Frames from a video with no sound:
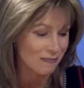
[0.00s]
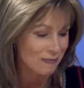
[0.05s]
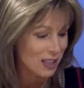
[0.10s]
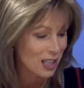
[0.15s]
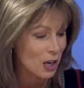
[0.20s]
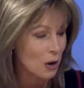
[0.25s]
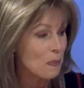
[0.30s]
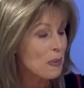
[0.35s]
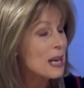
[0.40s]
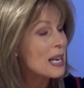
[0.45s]
you
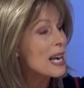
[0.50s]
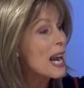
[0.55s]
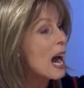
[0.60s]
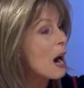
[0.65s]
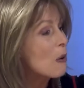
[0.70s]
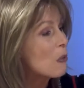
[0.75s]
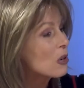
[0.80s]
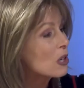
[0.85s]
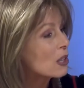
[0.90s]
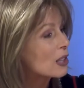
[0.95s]
know. But
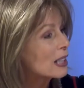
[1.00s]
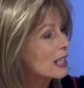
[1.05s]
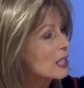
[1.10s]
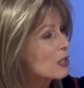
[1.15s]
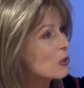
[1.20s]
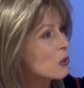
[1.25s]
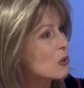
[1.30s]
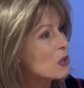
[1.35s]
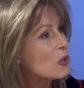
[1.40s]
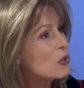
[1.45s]
now we're looking
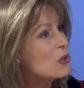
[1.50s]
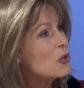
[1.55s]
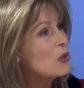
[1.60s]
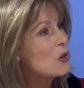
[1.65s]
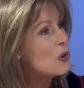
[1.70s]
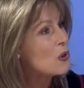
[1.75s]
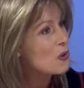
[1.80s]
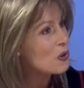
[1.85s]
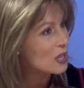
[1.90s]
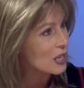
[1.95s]
towards
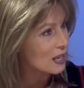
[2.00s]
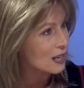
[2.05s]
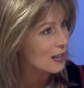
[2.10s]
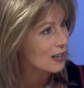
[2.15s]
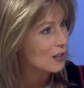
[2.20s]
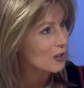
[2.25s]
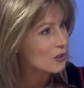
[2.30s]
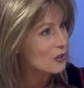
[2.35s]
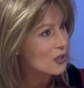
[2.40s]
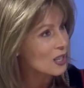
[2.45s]
New
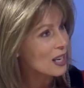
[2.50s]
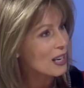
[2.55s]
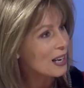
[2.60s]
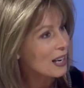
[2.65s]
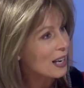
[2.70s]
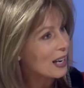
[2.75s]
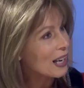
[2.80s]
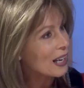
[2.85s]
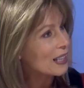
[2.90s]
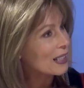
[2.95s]
Year's
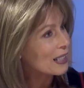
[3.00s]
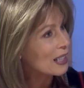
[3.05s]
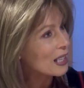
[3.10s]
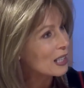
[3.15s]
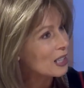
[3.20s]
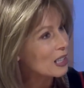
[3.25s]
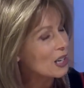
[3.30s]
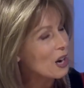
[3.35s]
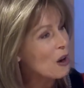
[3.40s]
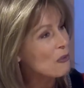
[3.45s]
and
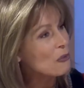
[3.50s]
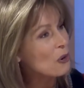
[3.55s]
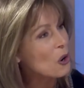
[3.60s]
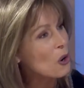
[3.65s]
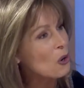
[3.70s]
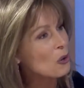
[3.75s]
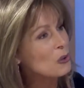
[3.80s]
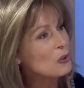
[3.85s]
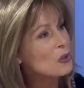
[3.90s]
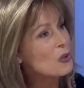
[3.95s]
kicking off a
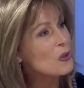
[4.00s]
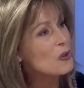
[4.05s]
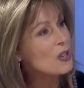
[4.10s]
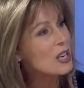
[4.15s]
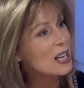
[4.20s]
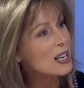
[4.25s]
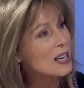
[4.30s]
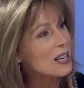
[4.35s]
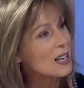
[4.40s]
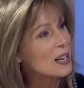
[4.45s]
whole new
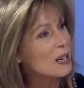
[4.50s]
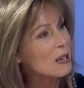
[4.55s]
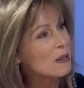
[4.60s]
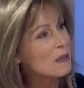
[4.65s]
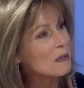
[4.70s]
year.